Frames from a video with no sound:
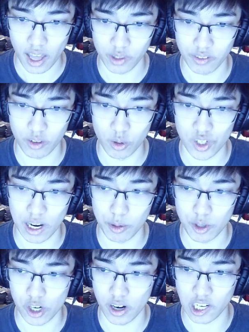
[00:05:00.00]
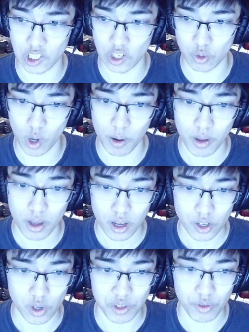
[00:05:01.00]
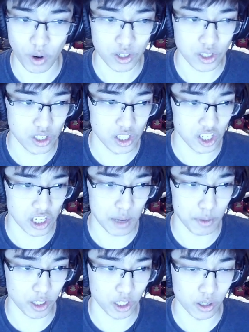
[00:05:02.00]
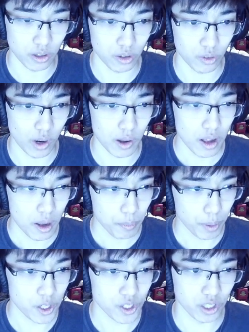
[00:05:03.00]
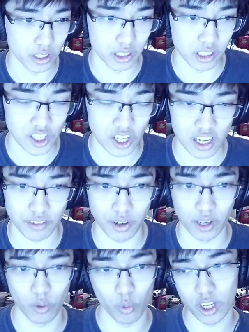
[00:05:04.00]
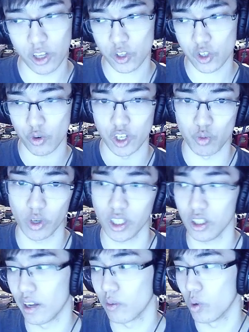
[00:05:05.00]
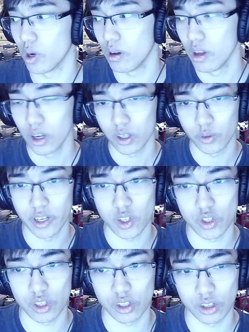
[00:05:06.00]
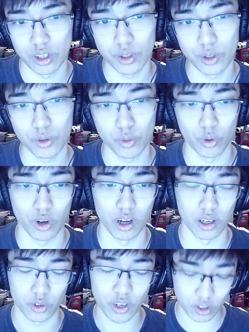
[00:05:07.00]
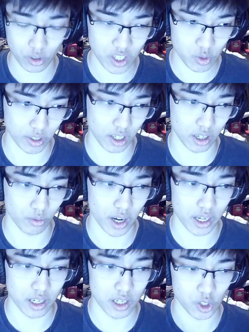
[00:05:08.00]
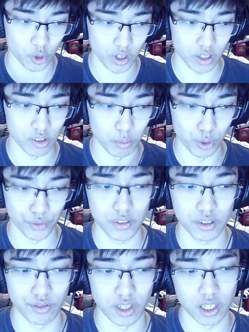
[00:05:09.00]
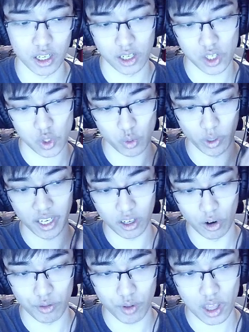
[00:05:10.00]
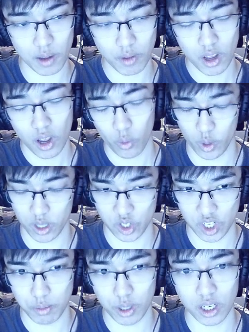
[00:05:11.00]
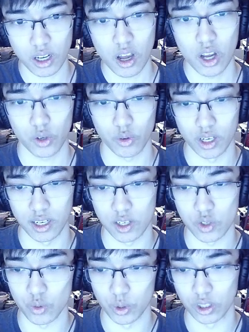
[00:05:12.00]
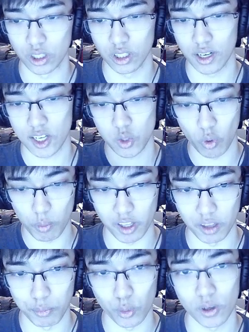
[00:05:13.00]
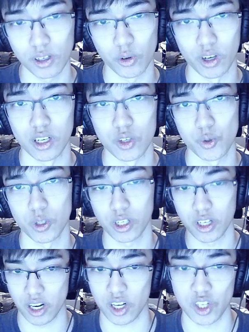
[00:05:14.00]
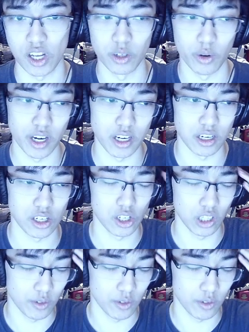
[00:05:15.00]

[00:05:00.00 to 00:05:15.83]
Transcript: have to establish our eggs as well. So as far as Digitama go, well, personally, let's identify what is green's win con. Well, green's win con, right, is green removes via swinging over them with DP. Green is really good at swarming the board. Green is really good at accelerating to level